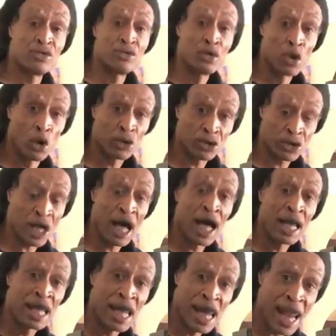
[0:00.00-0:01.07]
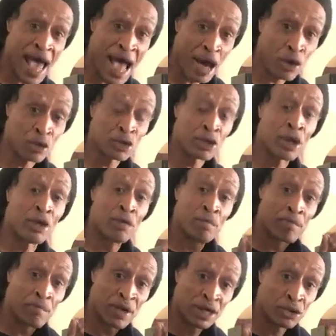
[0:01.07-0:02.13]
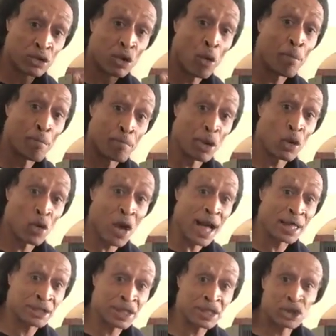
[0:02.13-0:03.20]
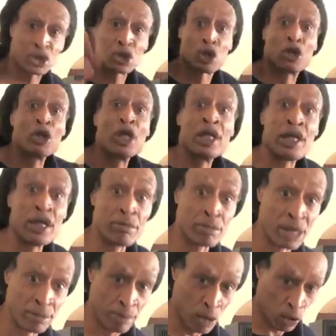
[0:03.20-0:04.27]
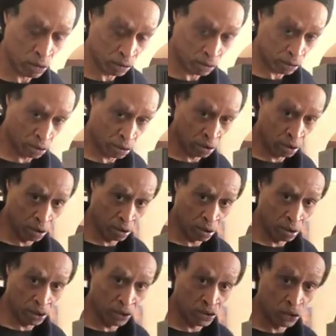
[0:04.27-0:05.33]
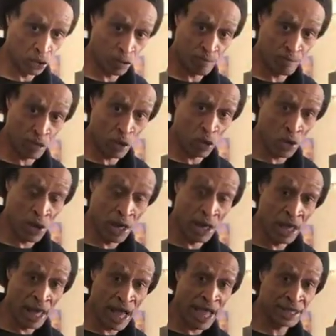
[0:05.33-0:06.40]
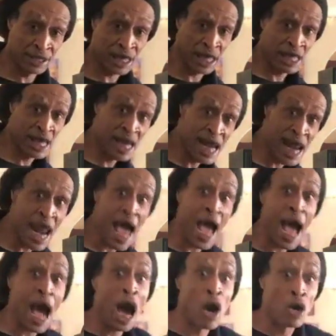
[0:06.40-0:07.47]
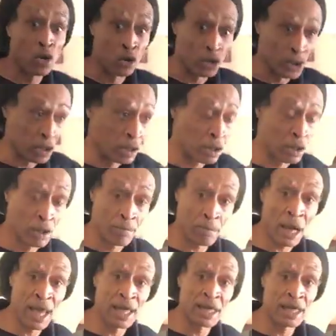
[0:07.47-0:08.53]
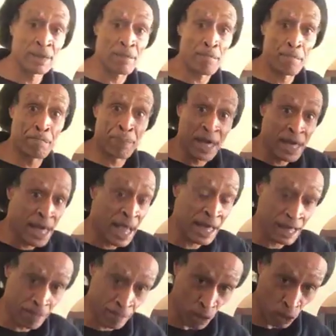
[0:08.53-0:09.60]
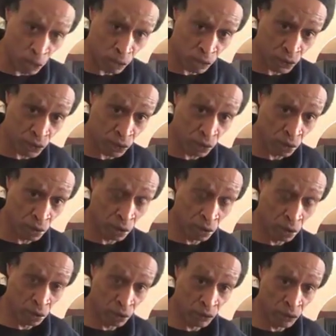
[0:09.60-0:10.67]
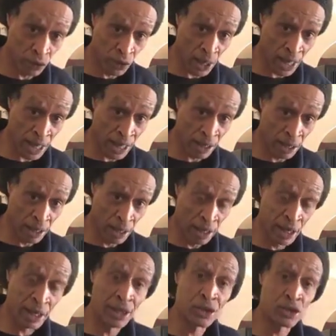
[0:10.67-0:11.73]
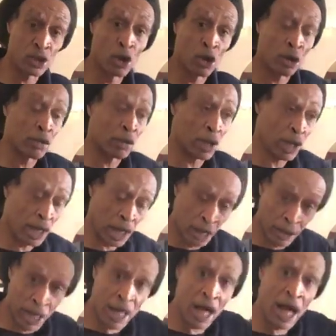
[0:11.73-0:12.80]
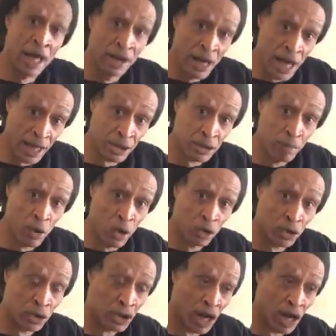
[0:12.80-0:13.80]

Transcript: as not a loud, it's not built as a screamy box. It's not built as a loud playing PA box. Yeah, he's got a next